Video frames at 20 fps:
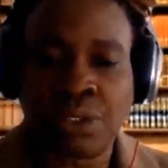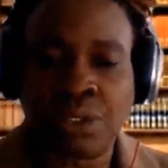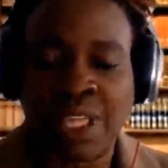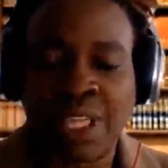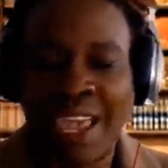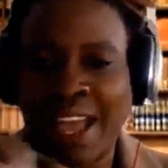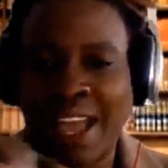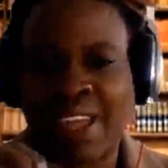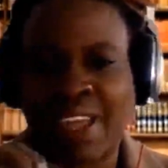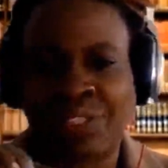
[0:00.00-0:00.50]
They
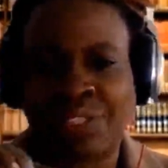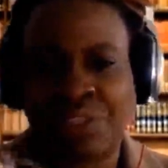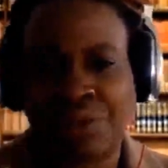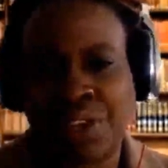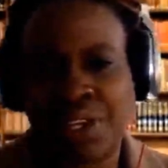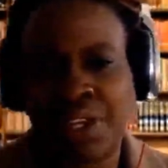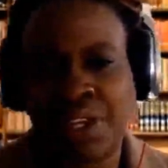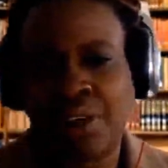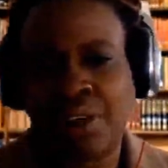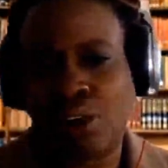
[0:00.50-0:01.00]
have like
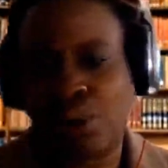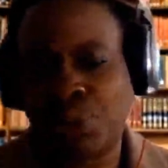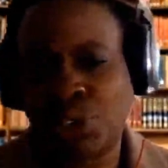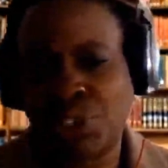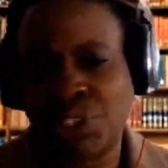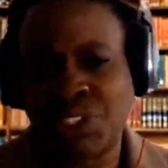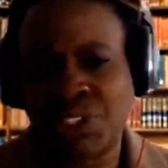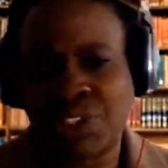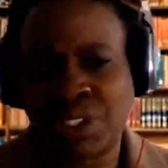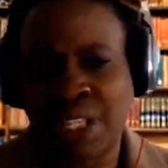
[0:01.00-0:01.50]
3
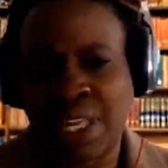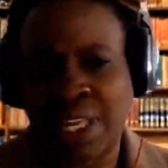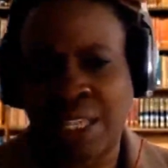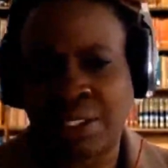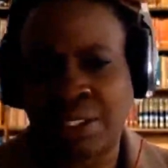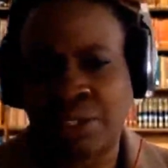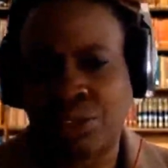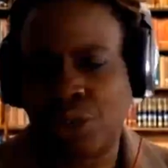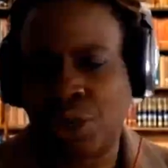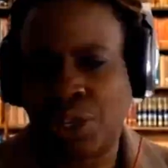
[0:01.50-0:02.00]
options
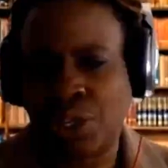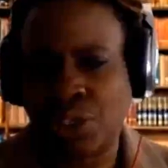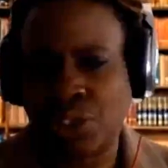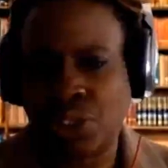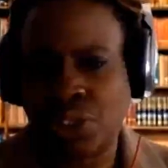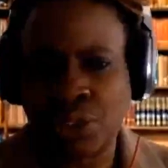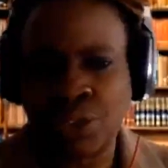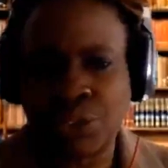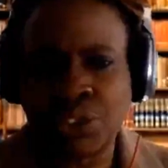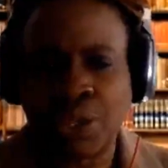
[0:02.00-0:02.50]
that you
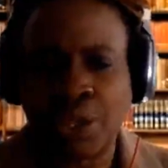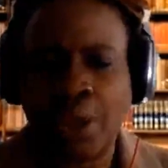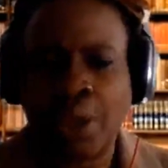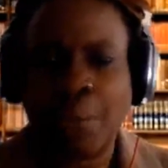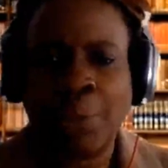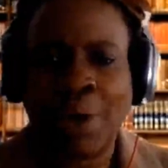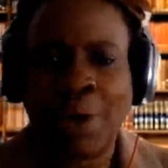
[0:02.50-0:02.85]
can use. Yeah.